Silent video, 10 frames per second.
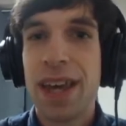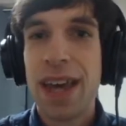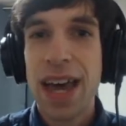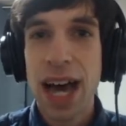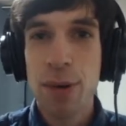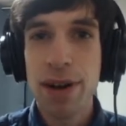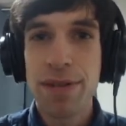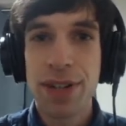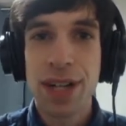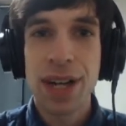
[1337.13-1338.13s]

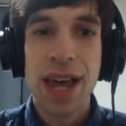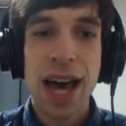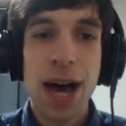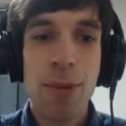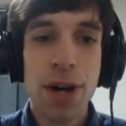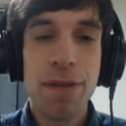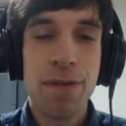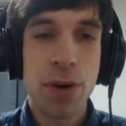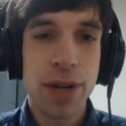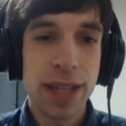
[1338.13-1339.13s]
However, I want to
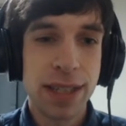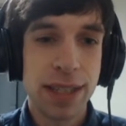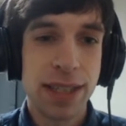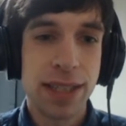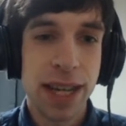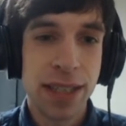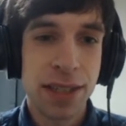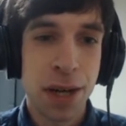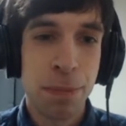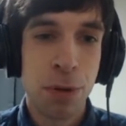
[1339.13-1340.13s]
focus this next
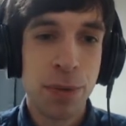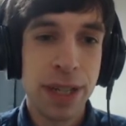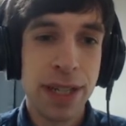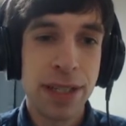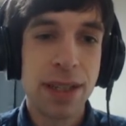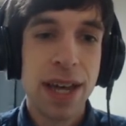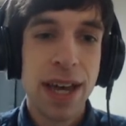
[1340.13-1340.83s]
couple weeks